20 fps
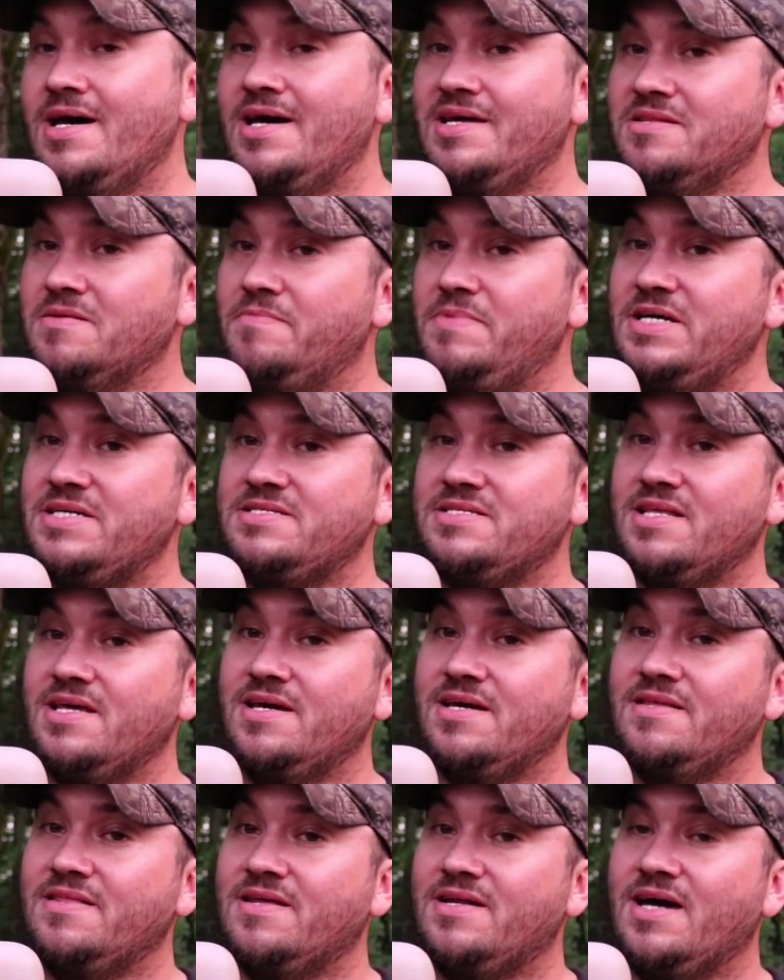and the best
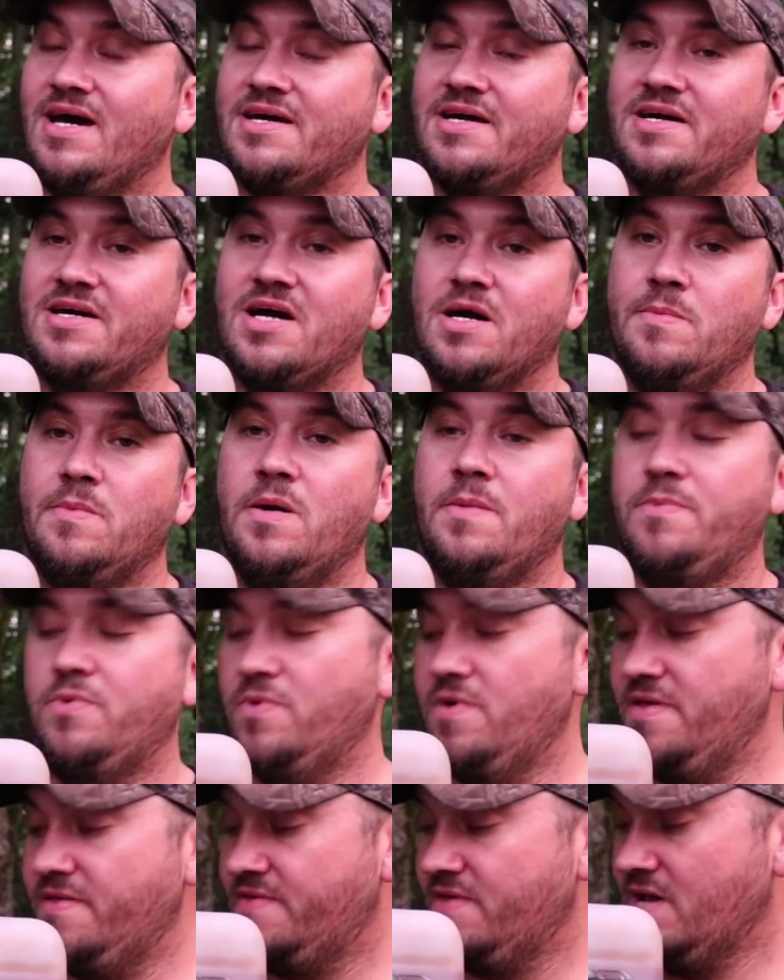thing that I could come up
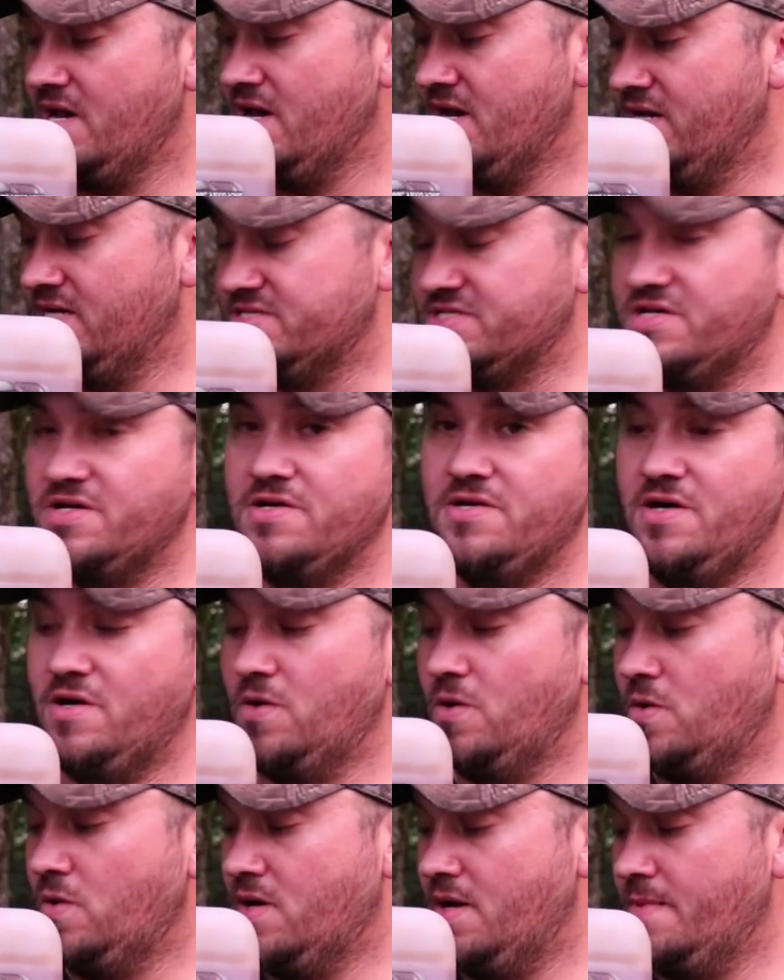with is good
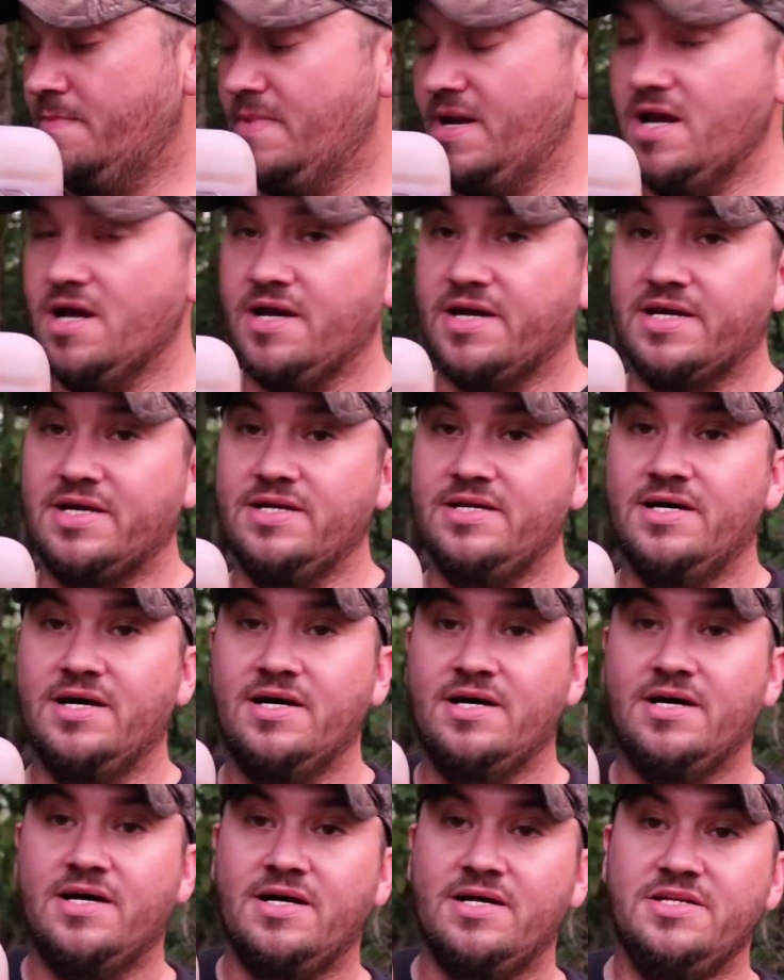old American
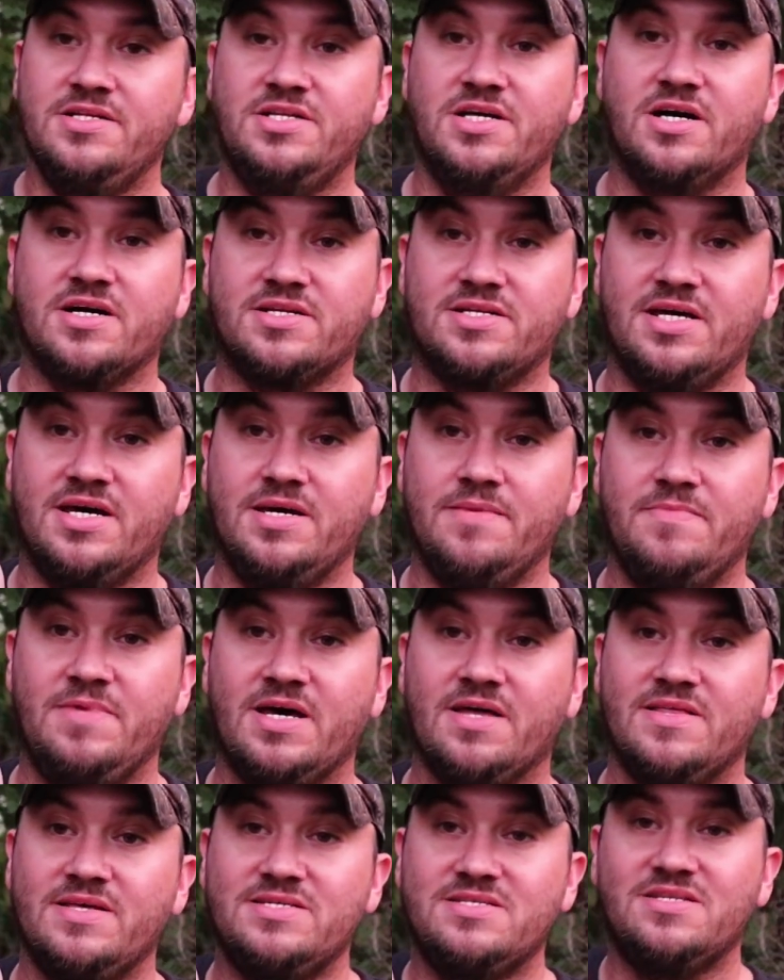duct tape.
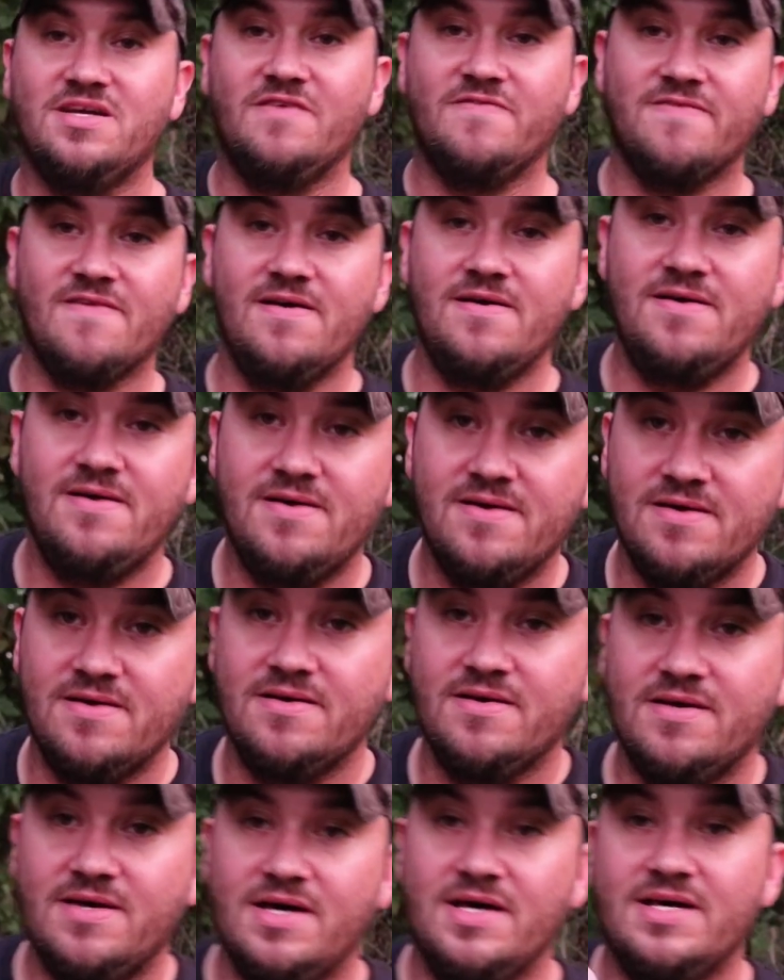Now this stuff right here,
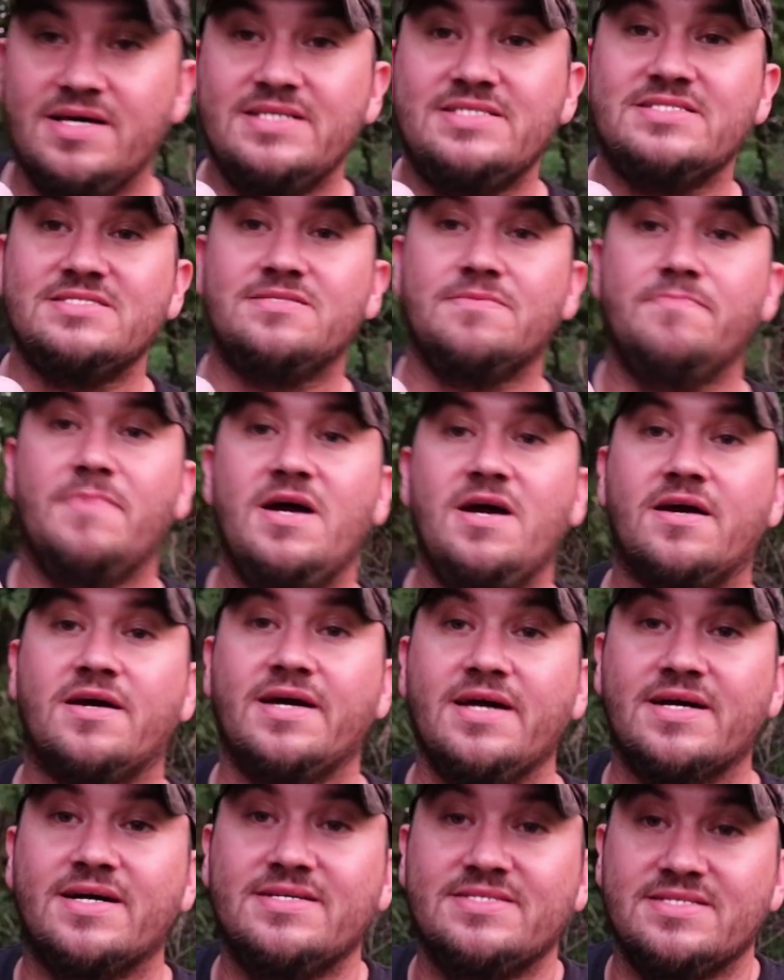this is
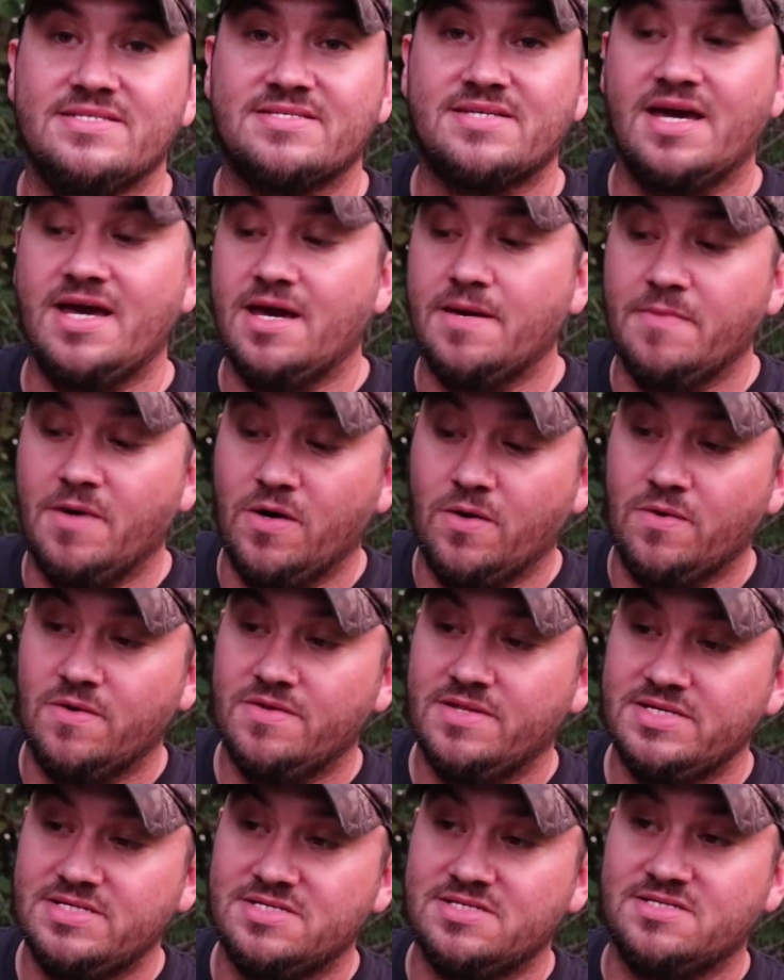American because it's camo.
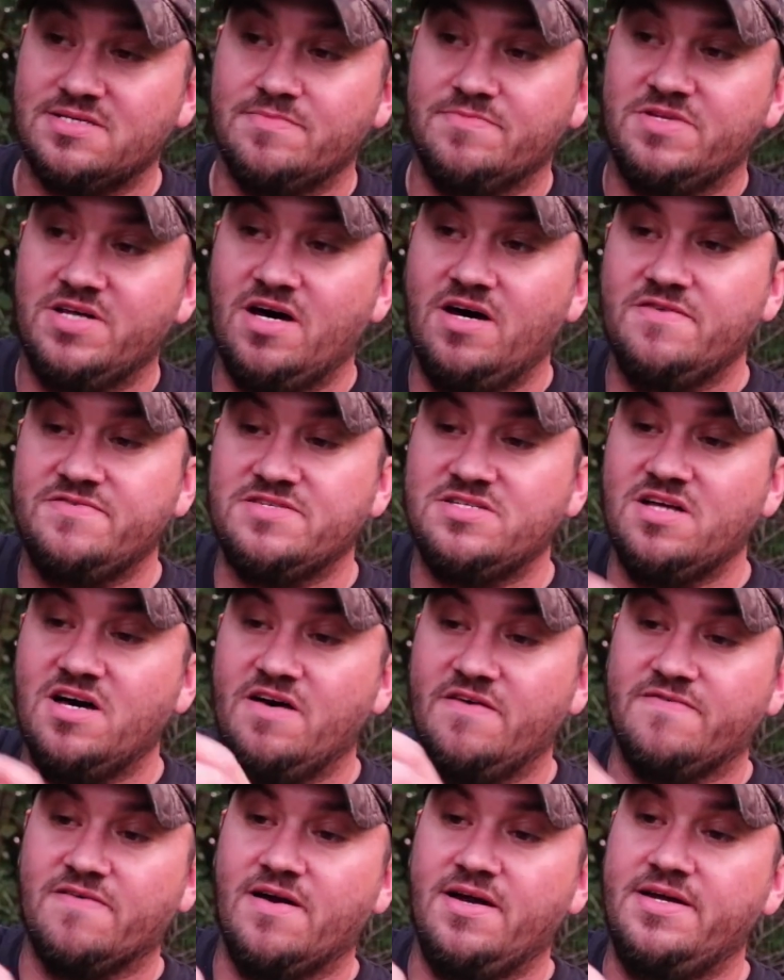This is some tough
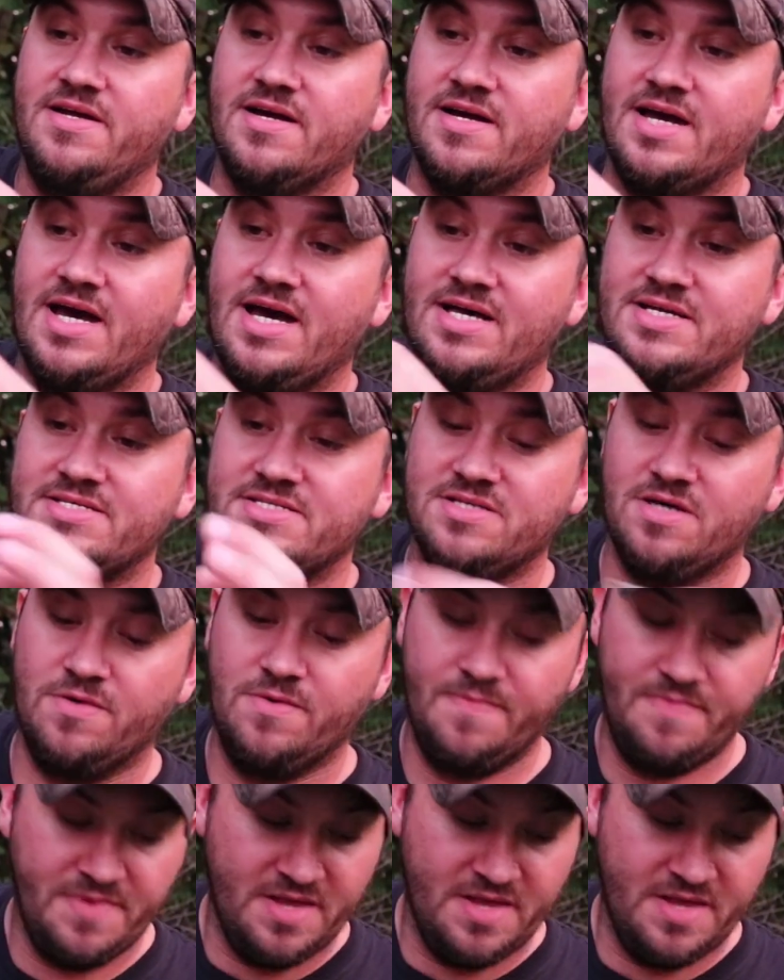stuff right here, guys. So